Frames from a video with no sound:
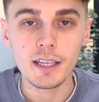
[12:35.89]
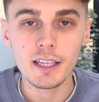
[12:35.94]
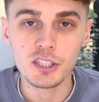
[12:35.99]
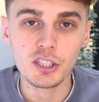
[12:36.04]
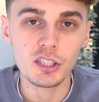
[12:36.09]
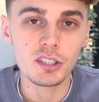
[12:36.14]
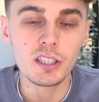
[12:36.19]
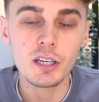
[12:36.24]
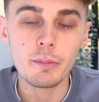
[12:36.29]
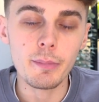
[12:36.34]
It's
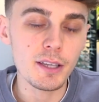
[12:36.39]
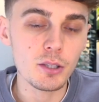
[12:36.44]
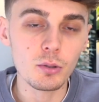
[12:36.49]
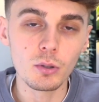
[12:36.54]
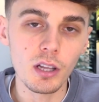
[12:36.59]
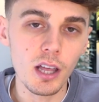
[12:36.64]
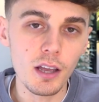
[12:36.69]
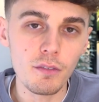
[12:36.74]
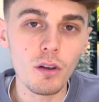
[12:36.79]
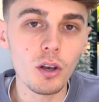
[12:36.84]
just going to make your
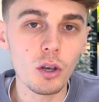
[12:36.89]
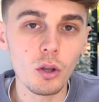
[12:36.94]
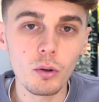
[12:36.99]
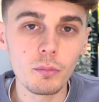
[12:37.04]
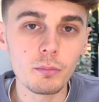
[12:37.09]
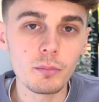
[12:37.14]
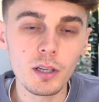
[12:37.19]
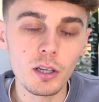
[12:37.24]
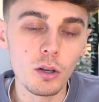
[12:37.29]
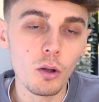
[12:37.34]
life a
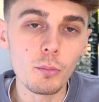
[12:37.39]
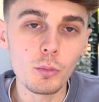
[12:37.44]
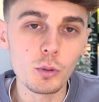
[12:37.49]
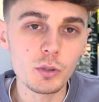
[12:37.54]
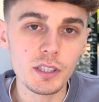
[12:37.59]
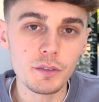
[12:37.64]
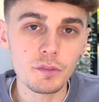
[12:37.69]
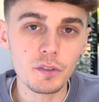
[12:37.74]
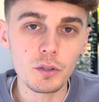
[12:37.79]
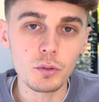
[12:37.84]
lot more
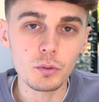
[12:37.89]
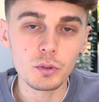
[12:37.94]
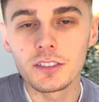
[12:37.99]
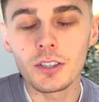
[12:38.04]
difficult.